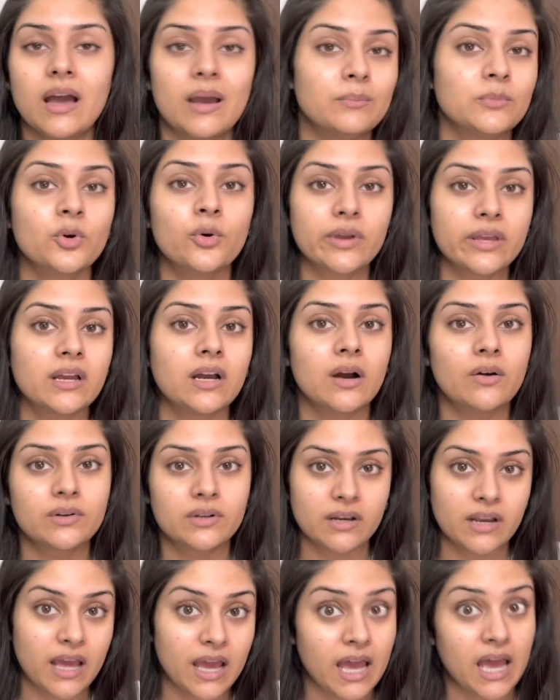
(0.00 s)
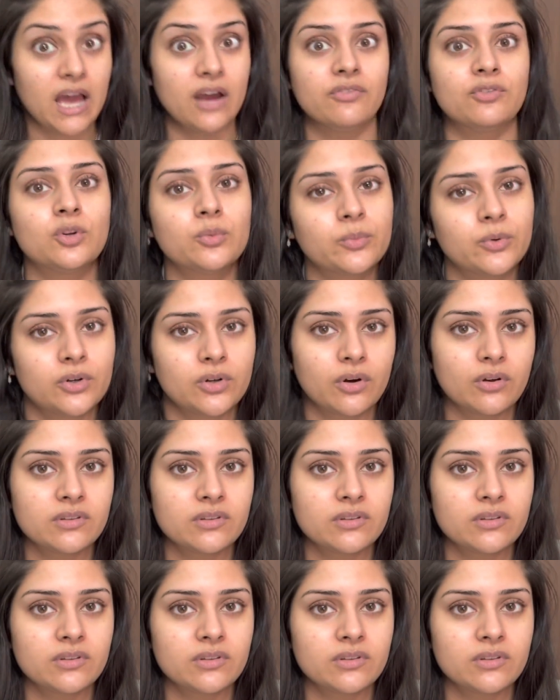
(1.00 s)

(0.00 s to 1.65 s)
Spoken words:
I'm going out and I have to put